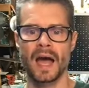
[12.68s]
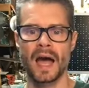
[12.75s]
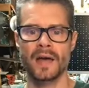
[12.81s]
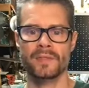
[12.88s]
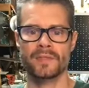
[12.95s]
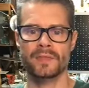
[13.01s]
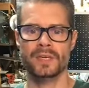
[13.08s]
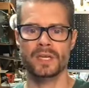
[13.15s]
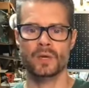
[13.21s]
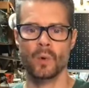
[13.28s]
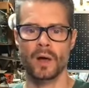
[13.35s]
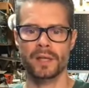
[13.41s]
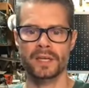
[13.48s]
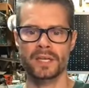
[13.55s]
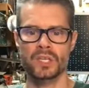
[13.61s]
got the
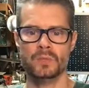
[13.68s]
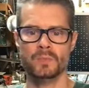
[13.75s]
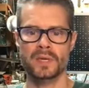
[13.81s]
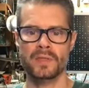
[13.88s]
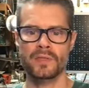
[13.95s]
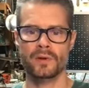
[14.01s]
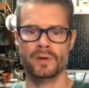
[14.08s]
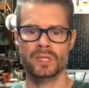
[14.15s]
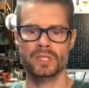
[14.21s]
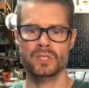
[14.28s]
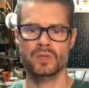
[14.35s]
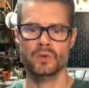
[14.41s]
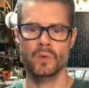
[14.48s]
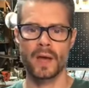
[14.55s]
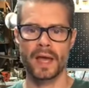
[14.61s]
Qualia
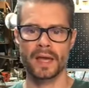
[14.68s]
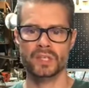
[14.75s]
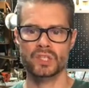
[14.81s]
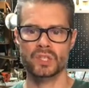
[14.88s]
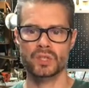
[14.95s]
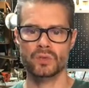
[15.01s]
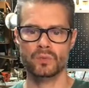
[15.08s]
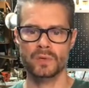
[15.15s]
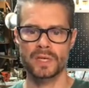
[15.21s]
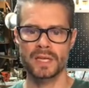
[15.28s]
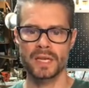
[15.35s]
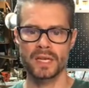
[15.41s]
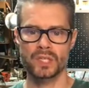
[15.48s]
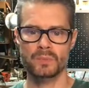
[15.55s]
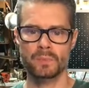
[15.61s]

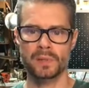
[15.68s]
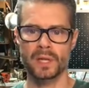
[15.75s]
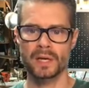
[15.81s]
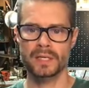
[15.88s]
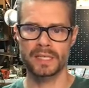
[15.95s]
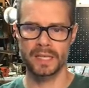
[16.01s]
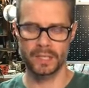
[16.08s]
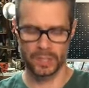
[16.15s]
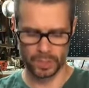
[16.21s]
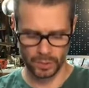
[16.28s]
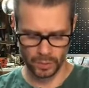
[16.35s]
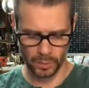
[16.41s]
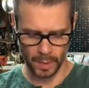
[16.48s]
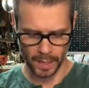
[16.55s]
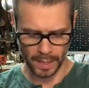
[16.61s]
ESP32S3. It is plugged
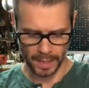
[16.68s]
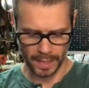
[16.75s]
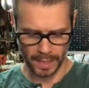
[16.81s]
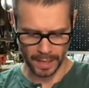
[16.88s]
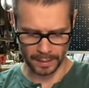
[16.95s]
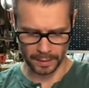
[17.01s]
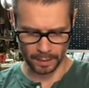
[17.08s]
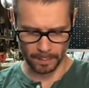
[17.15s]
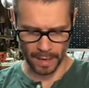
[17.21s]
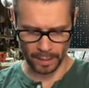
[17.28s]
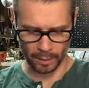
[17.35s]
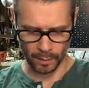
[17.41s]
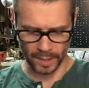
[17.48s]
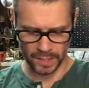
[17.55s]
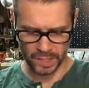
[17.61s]
into a little
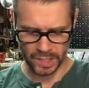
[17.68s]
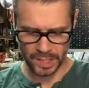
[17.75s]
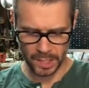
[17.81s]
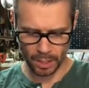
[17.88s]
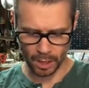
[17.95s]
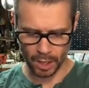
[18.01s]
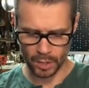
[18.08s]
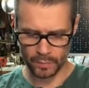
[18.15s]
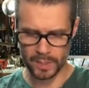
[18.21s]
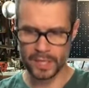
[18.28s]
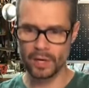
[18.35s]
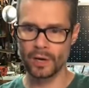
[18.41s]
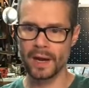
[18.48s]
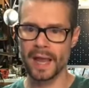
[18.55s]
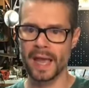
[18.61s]
micro SD card
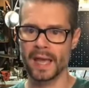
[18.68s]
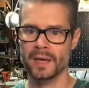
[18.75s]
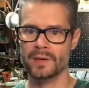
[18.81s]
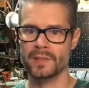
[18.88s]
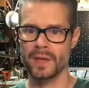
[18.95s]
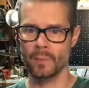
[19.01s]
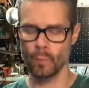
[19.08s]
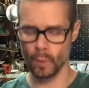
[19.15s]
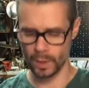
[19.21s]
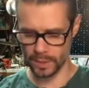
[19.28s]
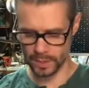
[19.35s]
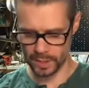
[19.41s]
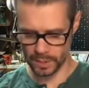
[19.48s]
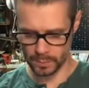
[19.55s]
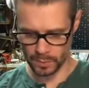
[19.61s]
reader and then one of
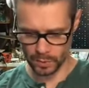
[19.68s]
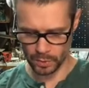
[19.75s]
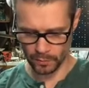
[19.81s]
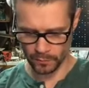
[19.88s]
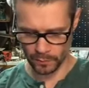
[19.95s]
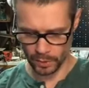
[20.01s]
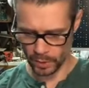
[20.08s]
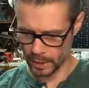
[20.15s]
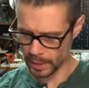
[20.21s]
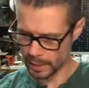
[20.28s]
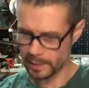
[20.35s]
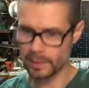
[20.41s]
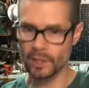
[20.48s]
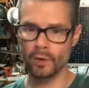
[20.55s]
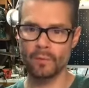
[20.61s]
these beautiful
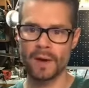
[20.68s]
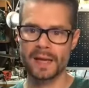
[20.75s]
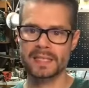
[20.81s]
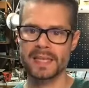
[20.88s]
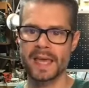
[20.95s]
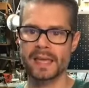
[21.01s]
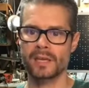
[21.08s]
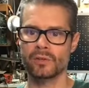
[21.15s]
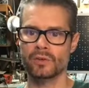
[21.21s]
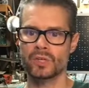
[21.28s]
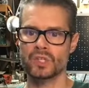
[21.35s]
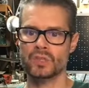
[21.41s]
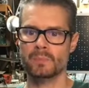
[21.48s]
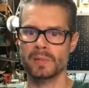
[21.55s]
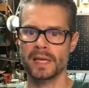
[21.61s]
little rectangular
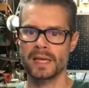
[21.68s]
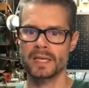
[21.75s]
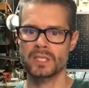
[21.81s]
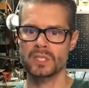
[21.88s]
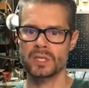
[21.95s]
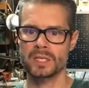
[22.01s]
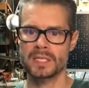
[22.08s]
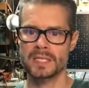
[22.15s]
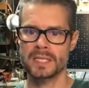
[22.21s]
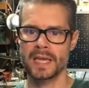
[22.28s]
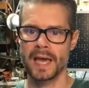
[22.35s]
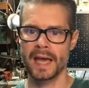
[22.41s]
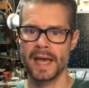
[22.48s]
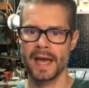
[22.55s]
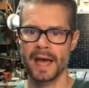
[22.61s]
displays. You can see
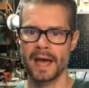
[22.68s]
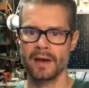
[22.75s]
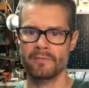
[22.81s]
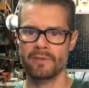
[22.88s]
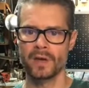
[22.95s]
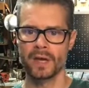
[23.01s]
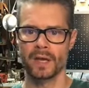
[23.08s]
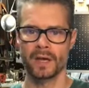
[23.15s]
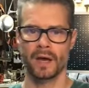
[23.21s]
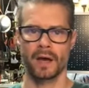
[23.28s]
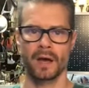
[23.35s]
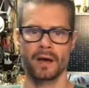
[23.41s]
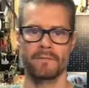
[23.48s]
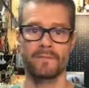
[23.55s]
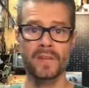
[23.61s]
I have
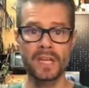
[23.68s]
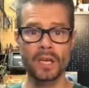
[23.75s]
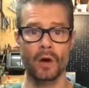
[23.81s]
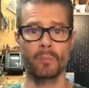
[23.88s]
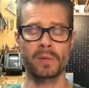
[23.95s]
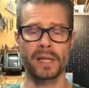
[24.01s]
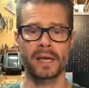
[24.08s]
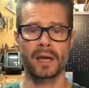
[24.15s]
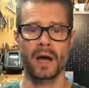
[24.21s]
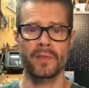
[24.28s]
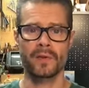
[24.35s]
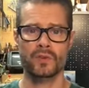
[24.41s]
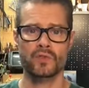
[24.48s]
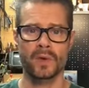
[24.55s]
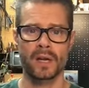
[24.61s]
uh, video playing on
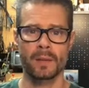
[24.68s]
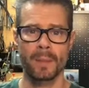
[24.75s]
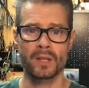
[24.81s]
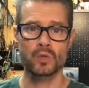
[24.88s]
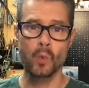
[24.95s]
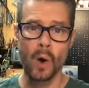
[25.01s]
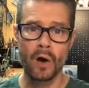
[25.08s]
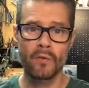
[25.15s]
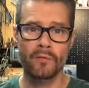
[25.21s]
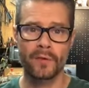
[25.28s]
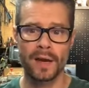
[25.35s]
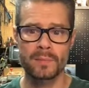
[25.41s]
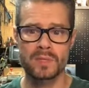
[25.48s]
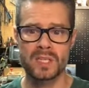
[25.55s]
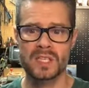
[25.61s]
there. It's running about 12
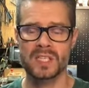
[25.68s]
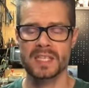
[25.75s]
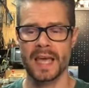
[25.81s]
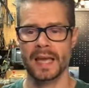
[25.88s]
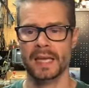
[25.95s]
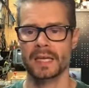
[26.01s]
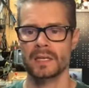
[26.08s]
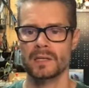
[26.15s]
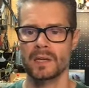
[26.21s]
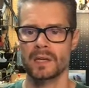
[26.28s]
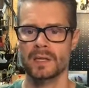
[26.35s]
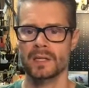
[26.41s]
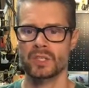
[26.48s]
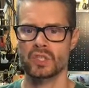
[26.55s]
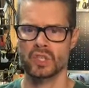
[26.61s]
frames a second
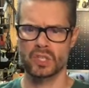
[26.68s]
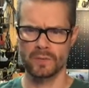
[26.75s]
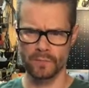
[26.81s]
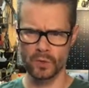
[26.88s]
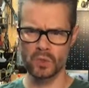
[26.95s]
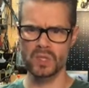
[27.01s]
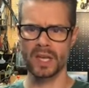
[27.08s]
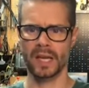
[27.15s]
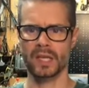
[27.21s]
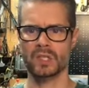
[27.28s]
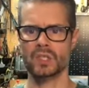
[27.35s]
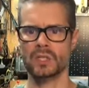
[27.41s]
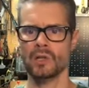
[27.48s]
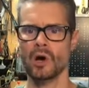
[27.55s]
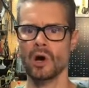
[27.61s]
and it's just a few
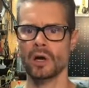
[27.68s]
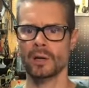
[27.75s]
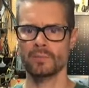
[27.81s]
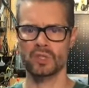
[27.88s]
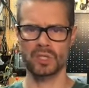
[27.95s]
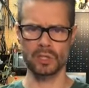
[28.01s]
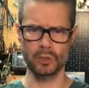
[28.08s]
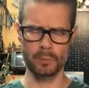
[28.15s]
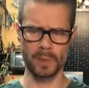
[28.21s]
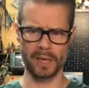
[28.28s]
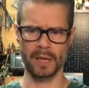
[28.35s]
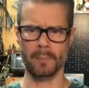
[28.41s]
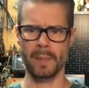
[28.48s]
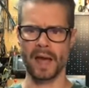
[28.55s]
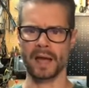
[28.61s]
seconds long. I'm just looping
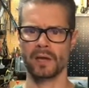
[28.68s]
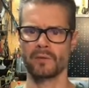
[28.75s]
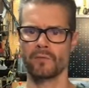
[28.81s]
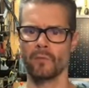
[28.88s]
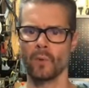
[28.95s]
it back and